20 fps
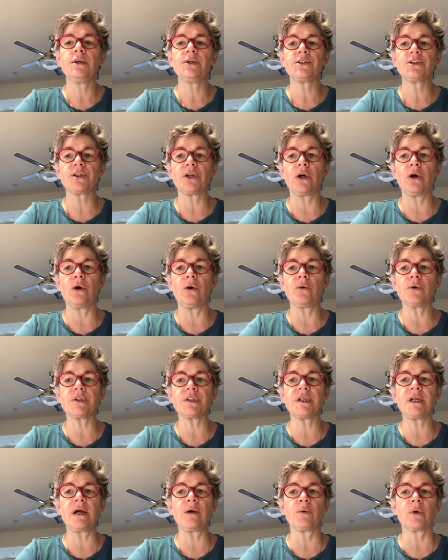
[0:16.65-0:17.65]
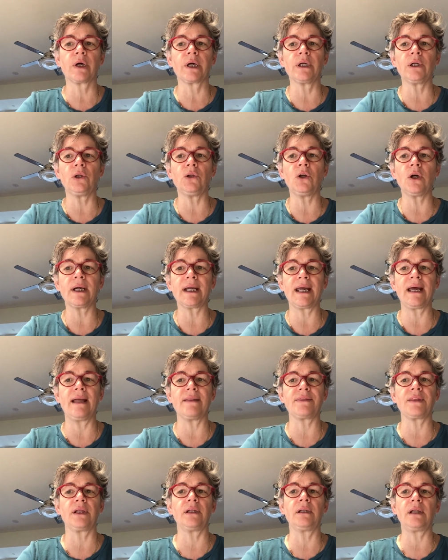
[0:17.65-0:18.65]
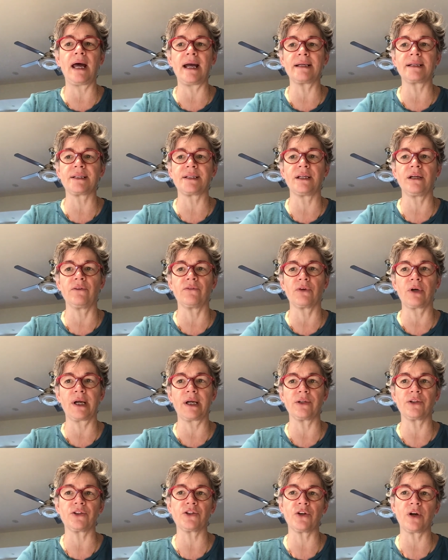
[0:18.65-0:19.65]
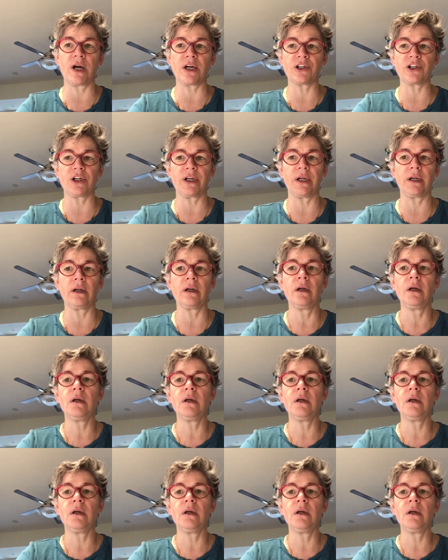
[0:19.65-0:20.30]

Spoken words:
So today we're going to look at the legacy of Reconstruction.